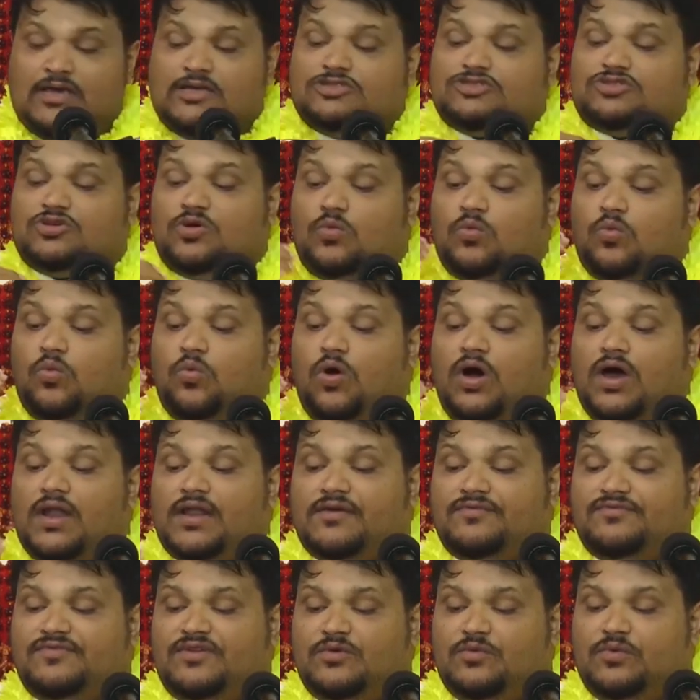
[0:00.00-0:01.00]
So one
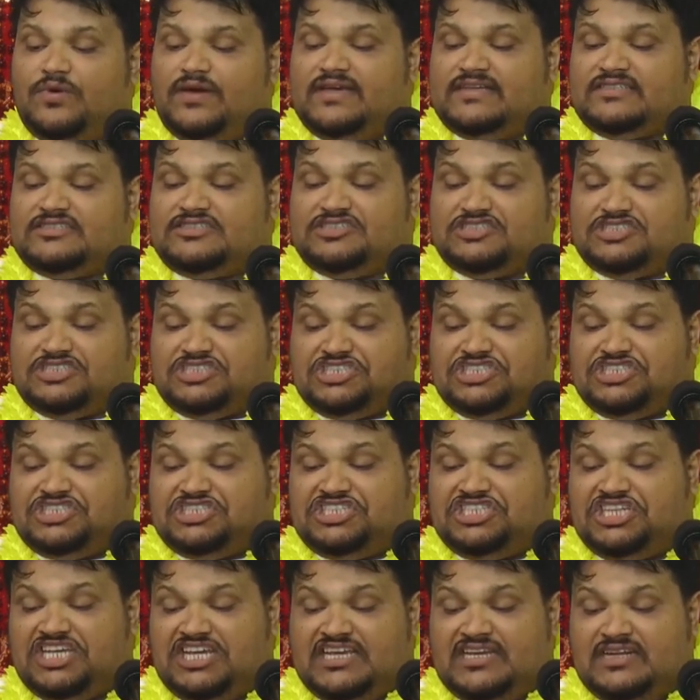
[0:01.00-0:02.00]
of the ways to
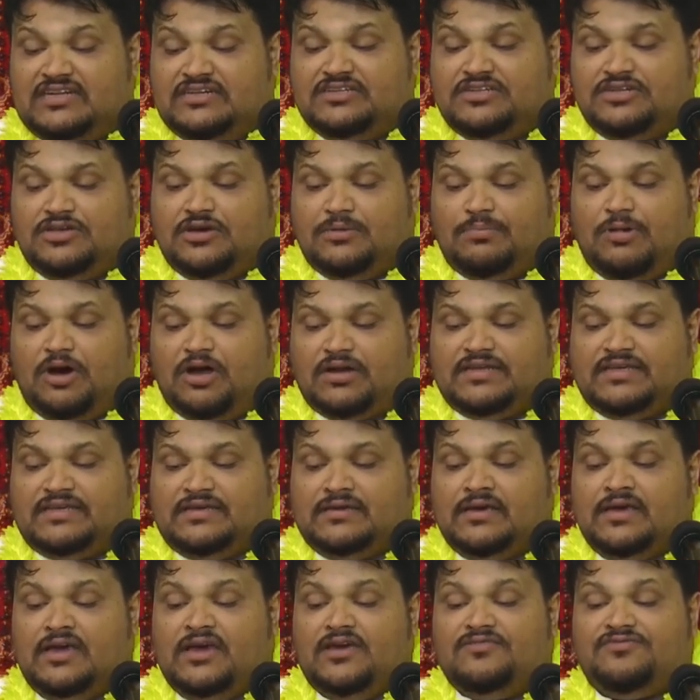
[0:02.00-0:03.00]
shield your body
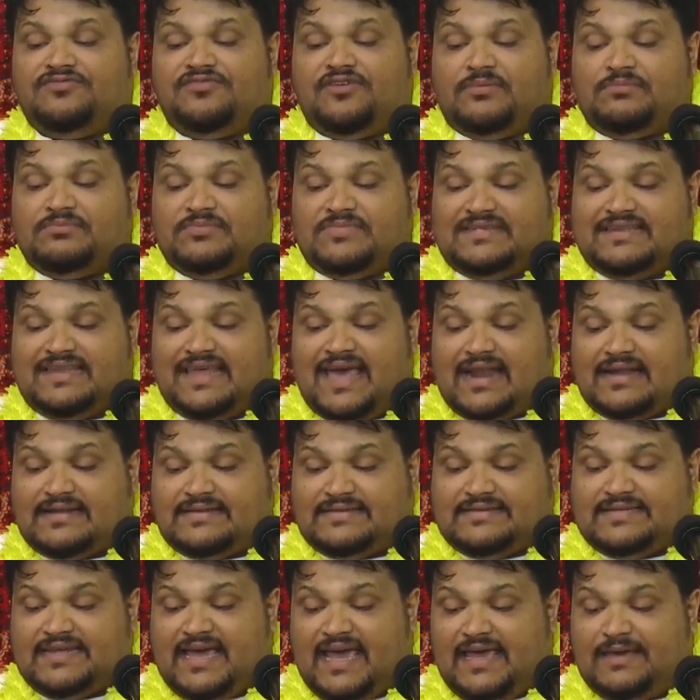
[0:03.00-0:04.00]
from
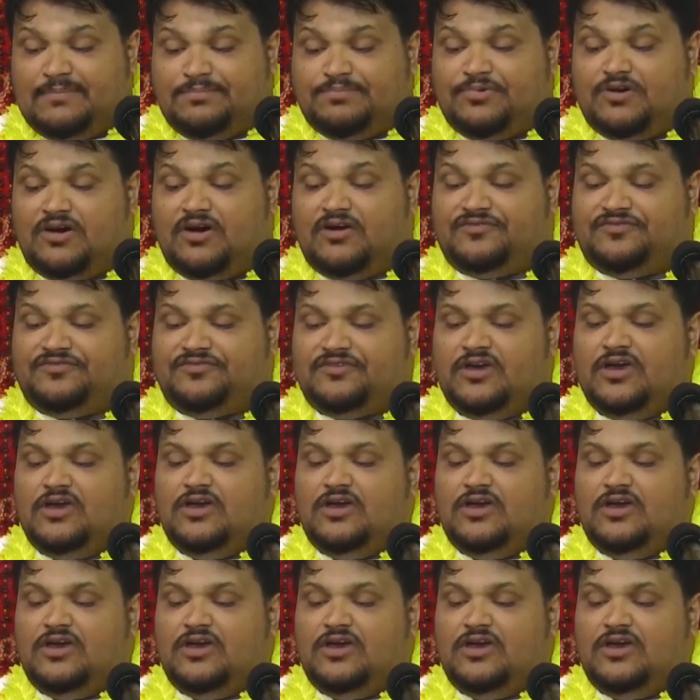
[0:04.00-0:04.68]
that type of